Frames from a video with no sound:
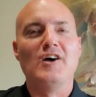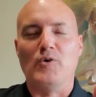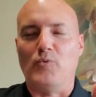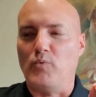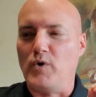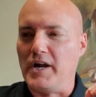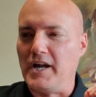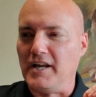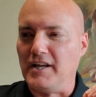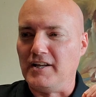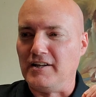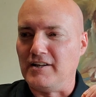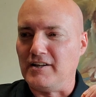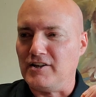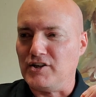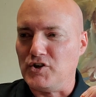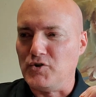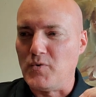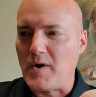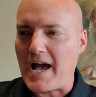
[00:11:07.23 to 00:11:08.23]

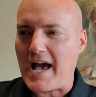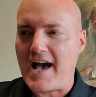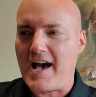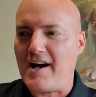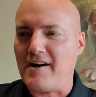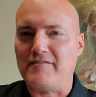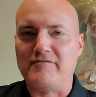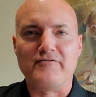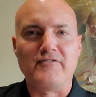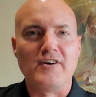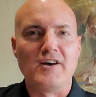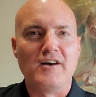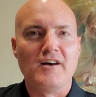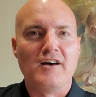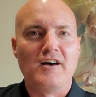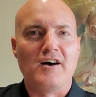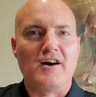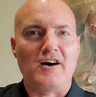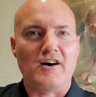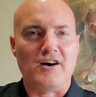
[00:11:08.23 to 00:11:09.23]
when you have
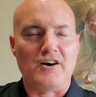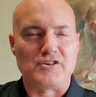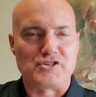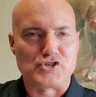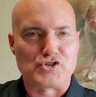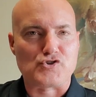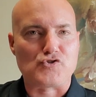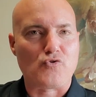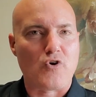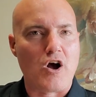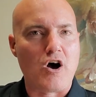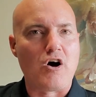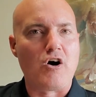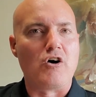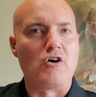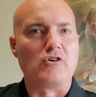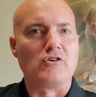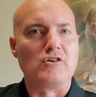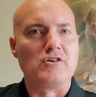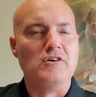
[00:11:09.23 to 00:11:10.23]
a
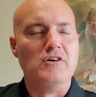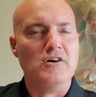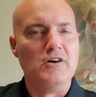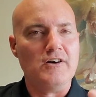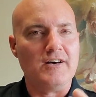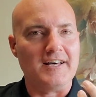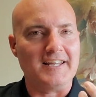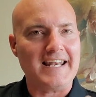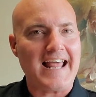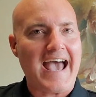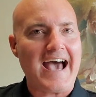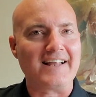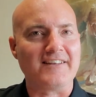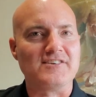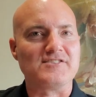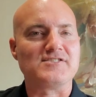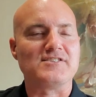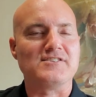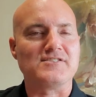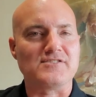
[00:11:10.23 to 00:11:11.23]
strong
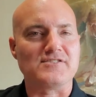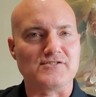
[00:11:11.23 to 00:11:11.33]
analysis,